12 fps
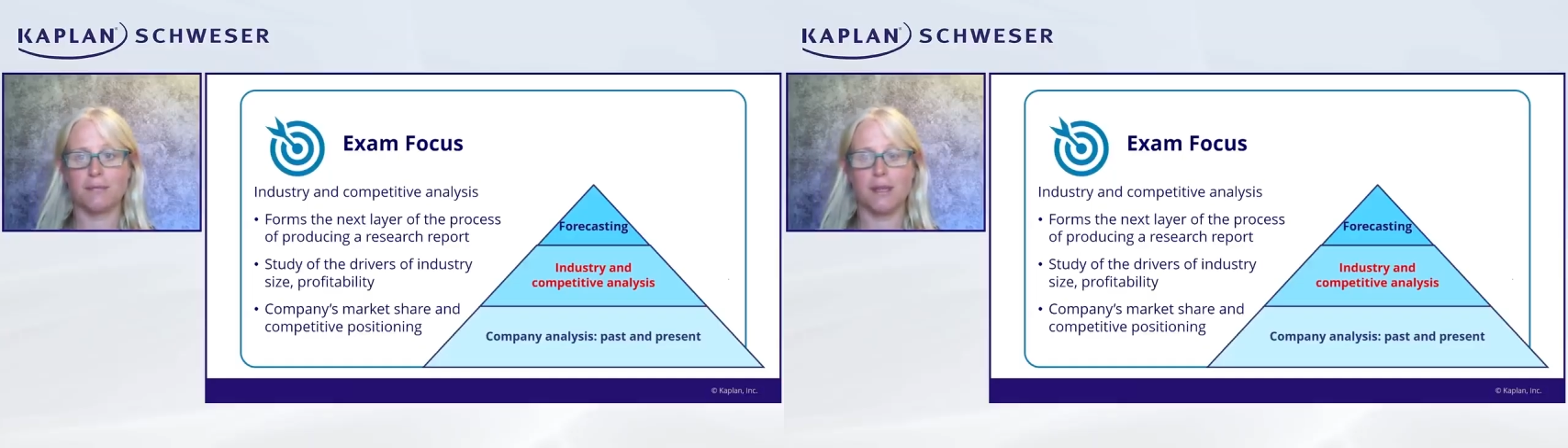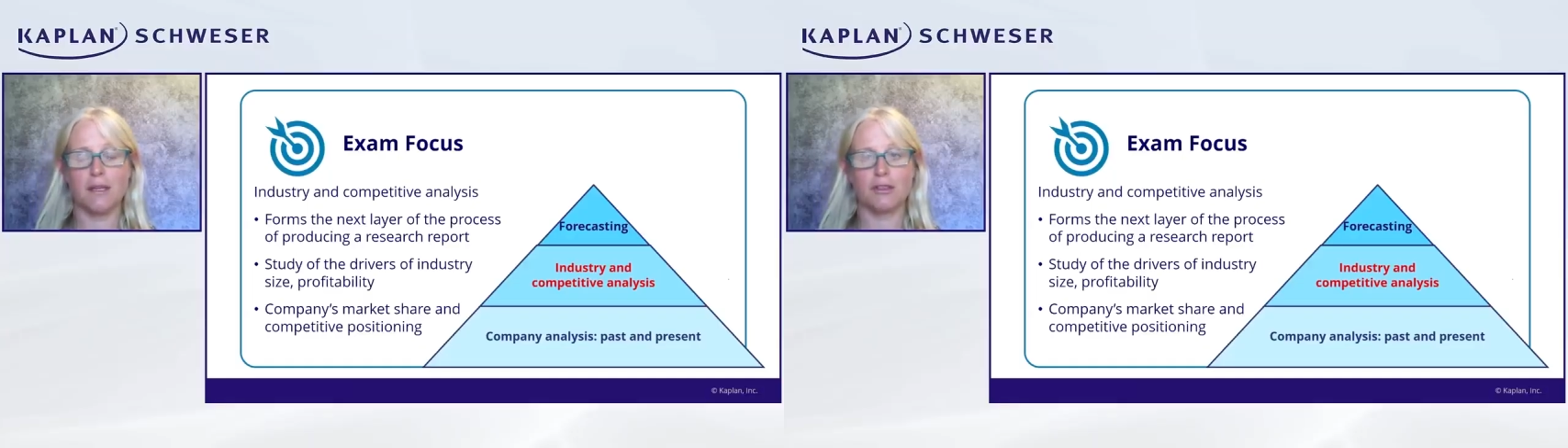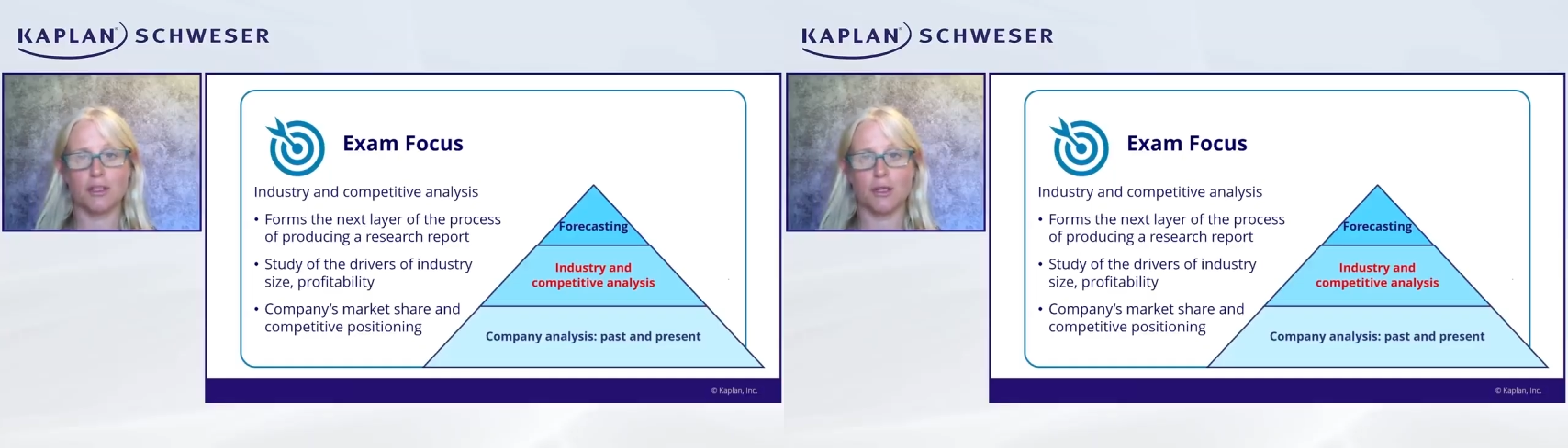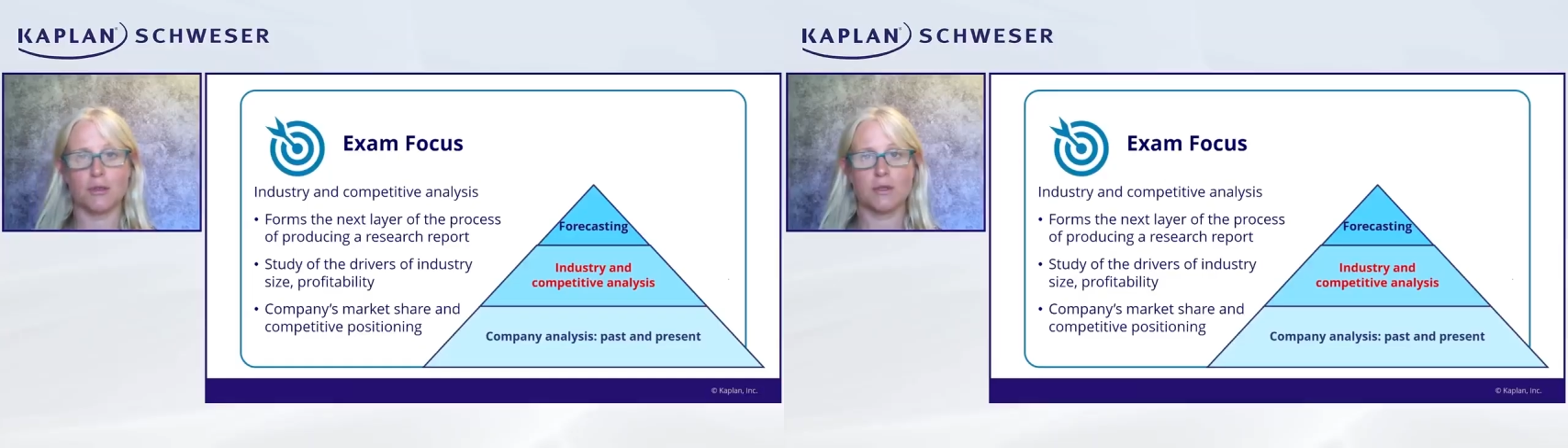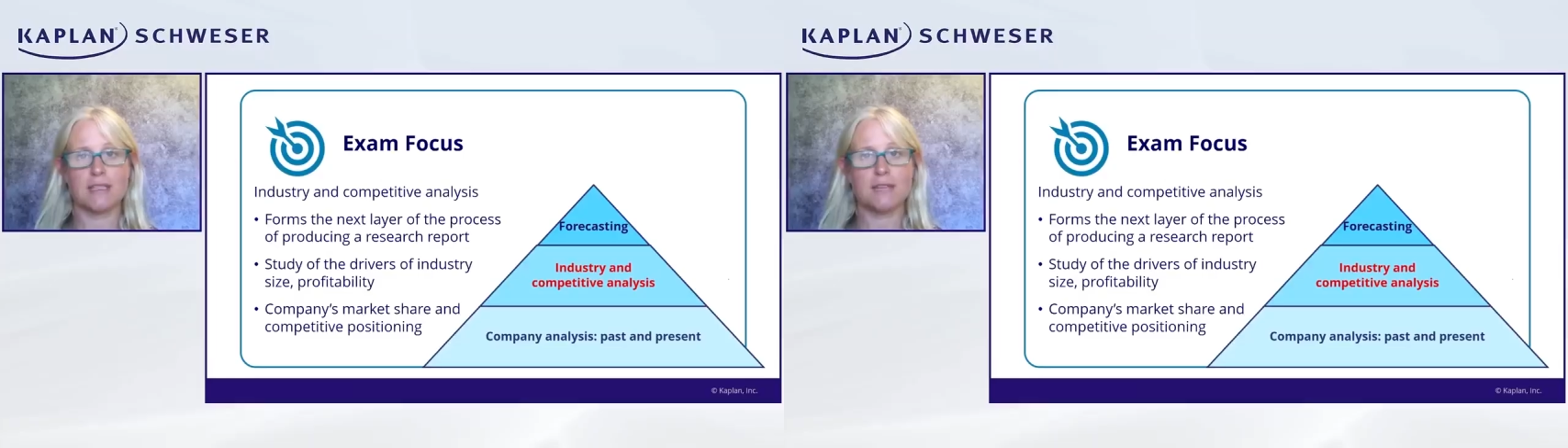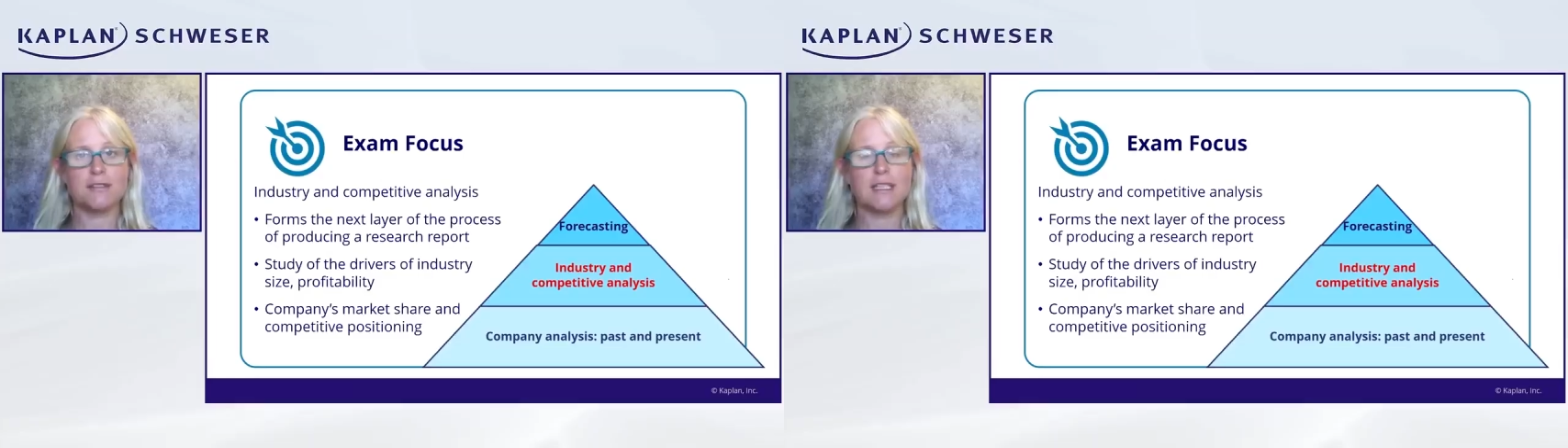So
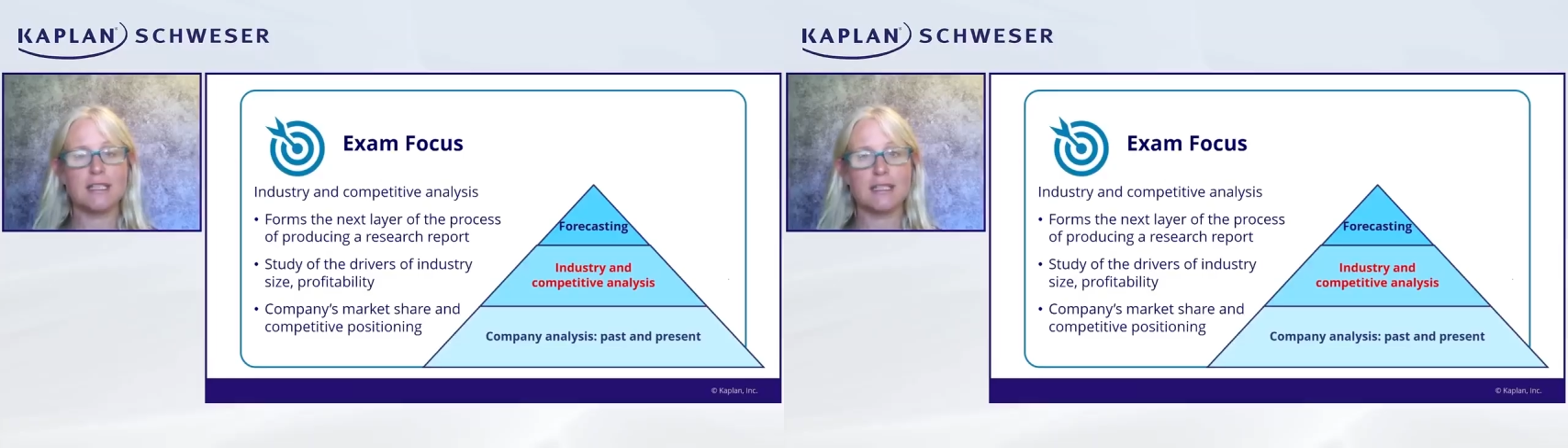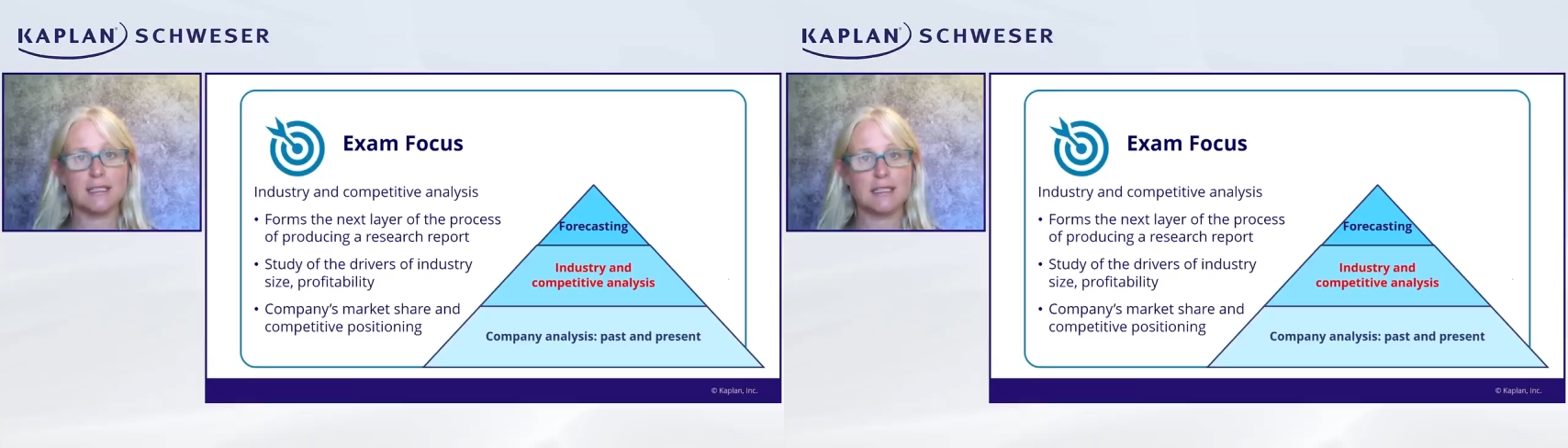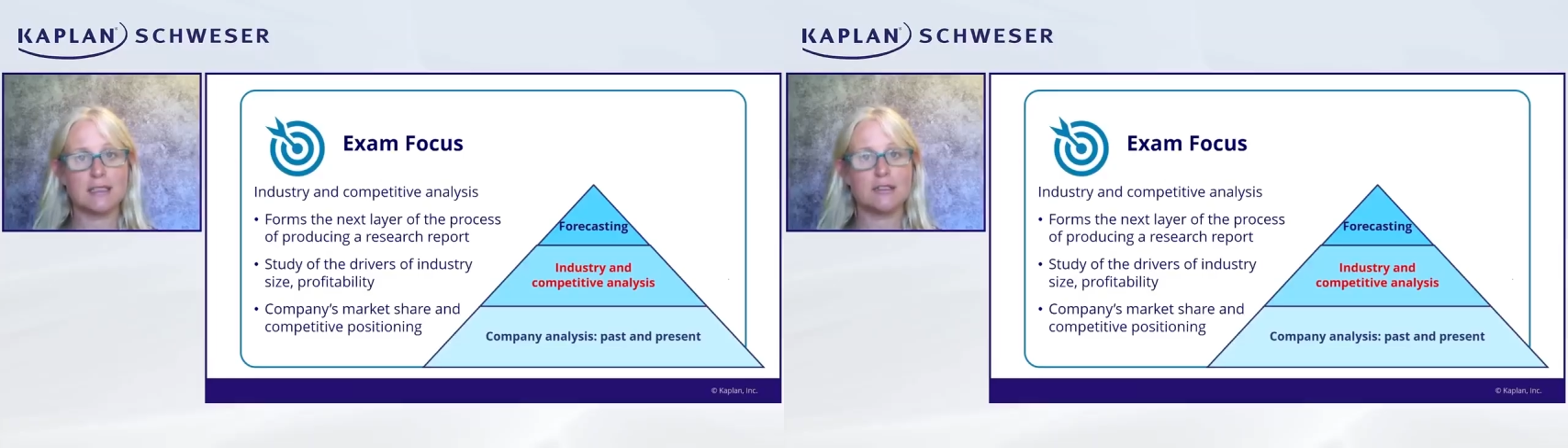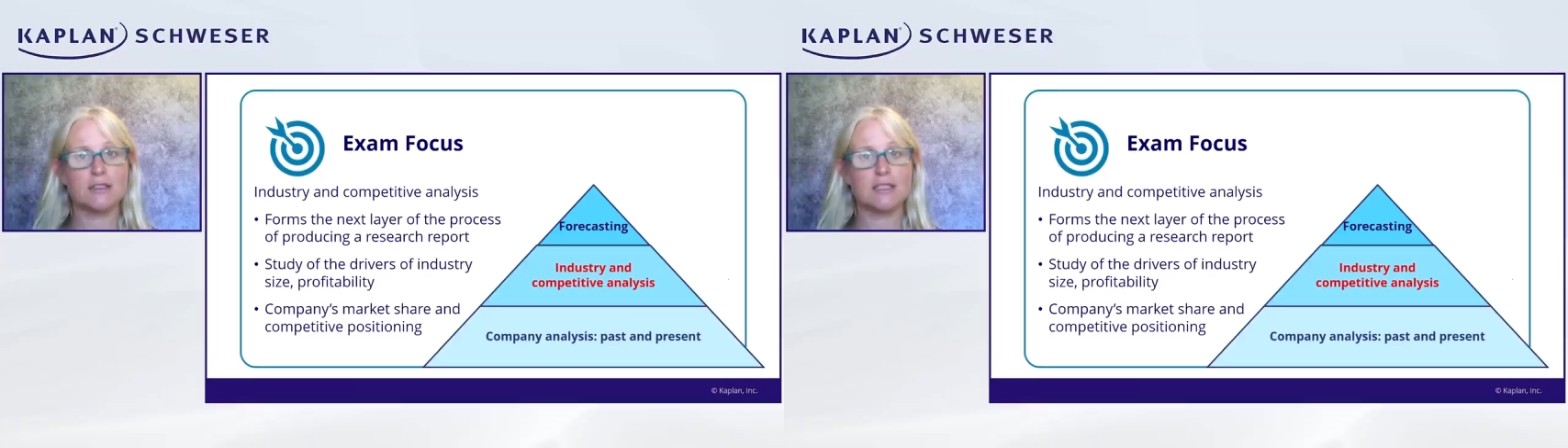definitely still